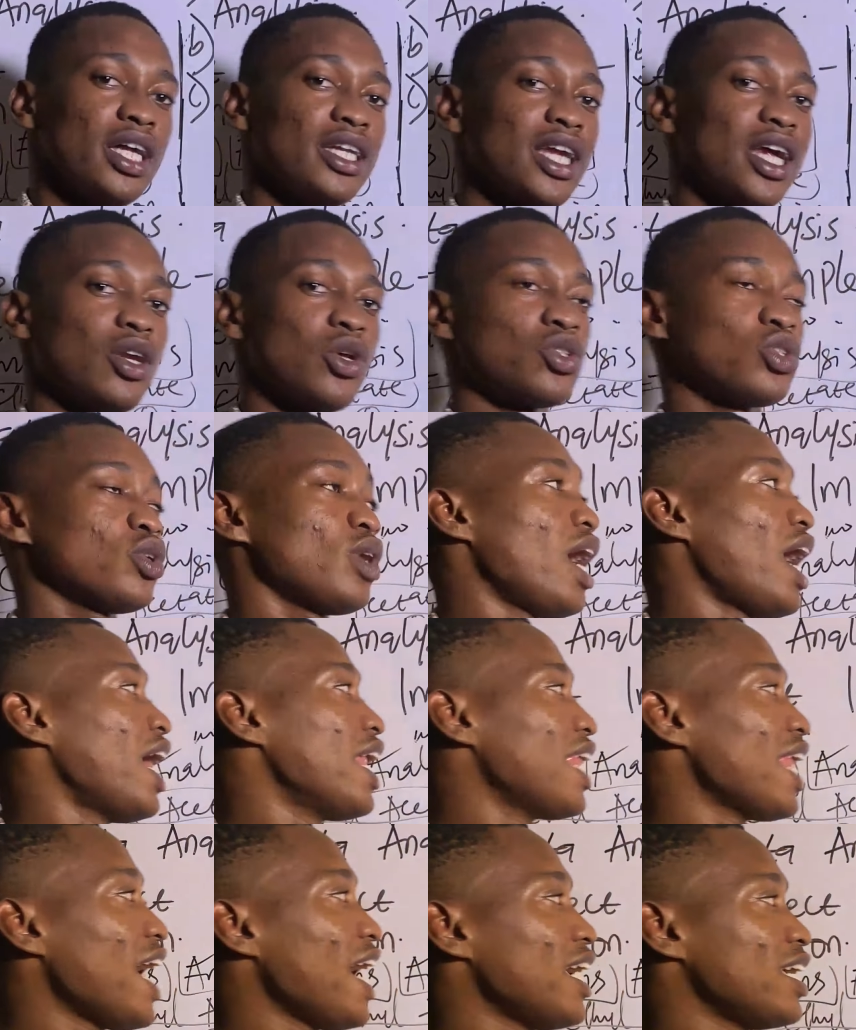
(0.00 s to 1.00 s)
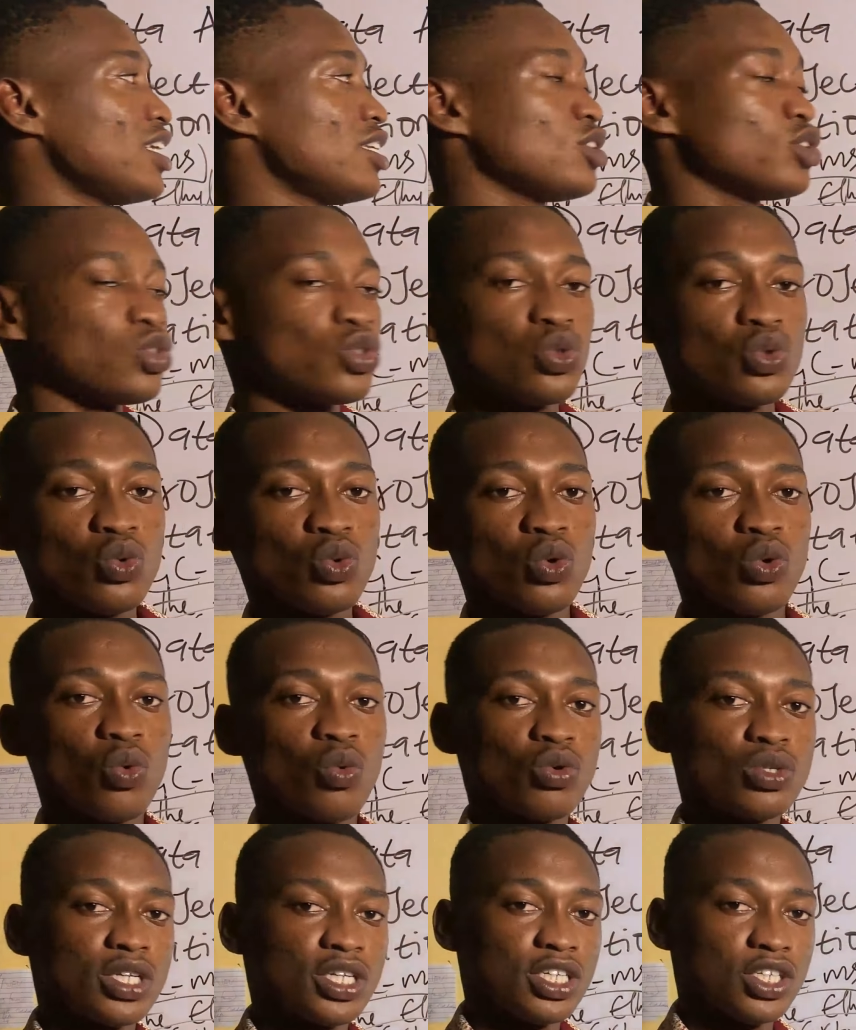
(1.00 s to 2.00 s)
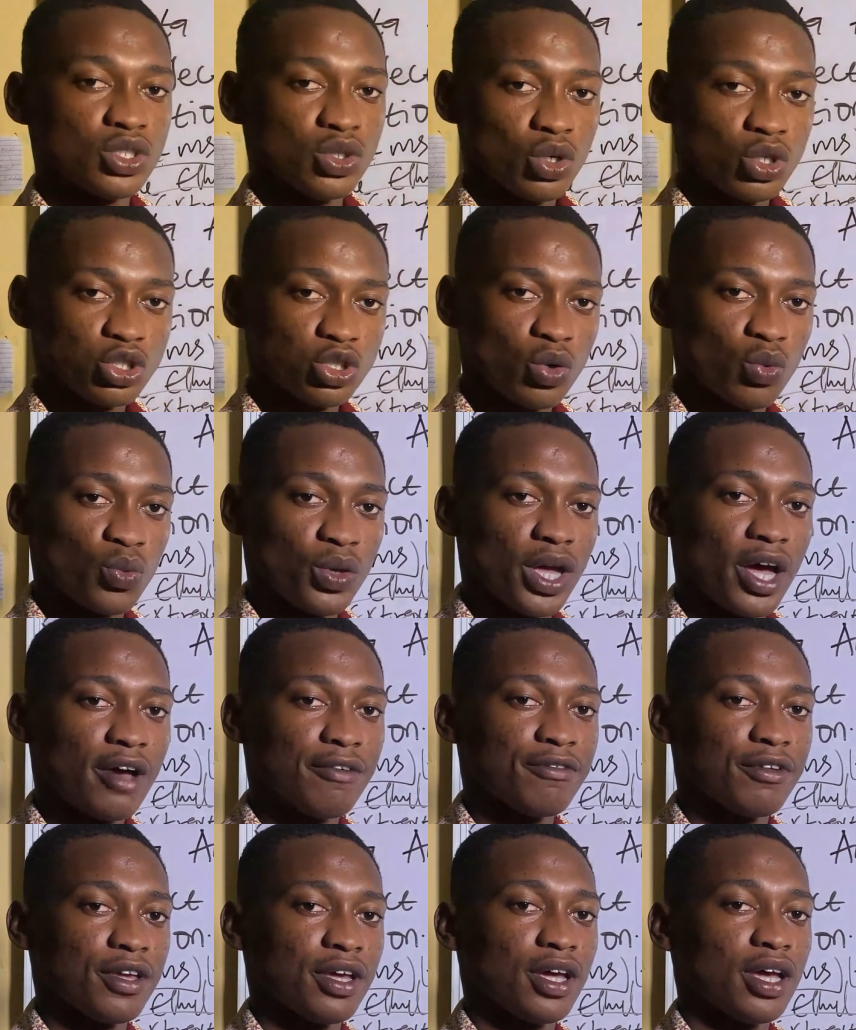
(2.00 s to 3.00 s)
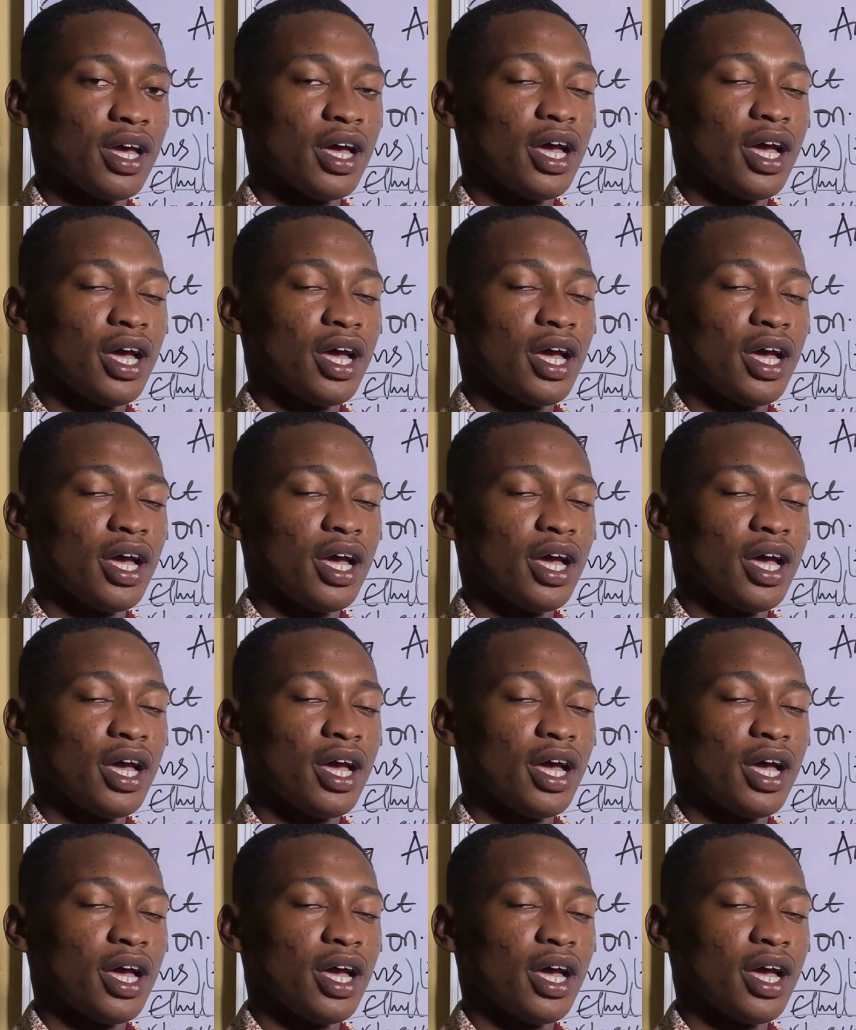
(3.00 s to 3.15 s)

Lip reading: that doesn't align to the discussion we have here.